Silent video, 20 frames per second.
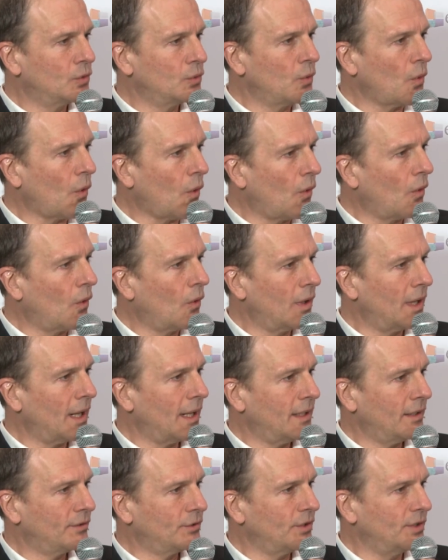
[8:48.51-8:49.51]
to all
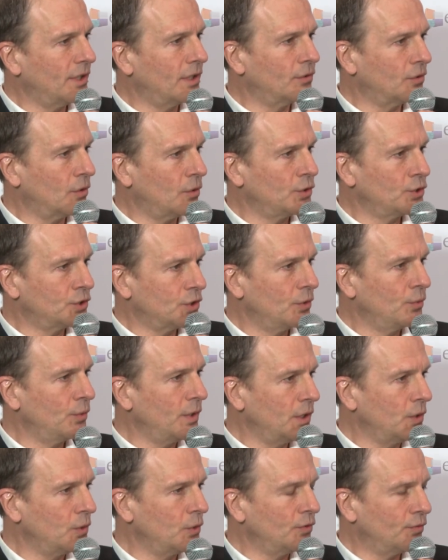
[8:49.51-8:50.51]
anesthetic solution
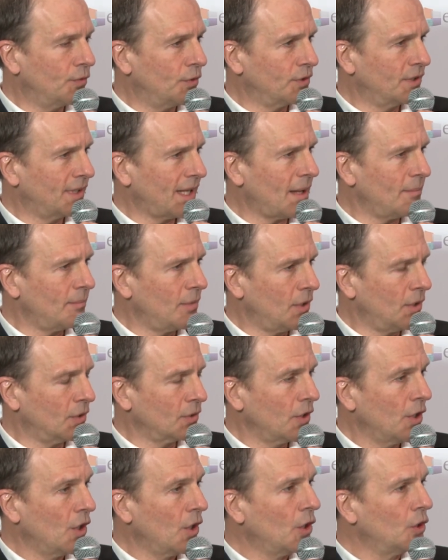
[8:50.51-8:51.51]
we use for TAP block